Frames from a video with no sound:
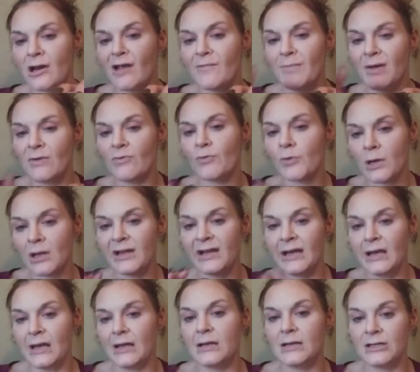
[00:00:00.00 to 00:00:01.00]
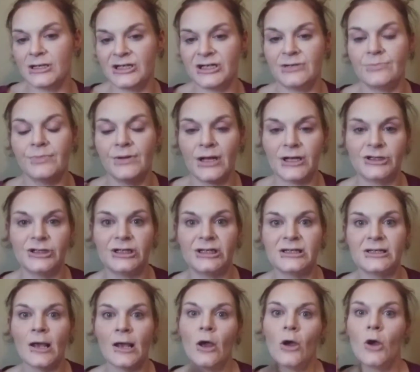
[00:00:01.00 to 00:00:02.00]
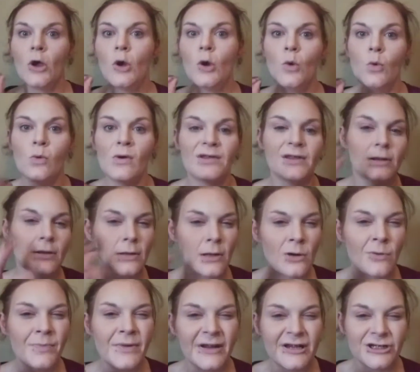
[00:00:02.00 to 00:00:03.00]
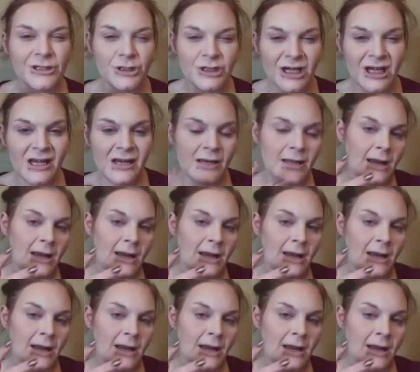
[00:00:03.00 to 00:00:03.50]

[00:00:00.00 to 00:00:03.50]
I've been really into blushes with a little bit of sheen.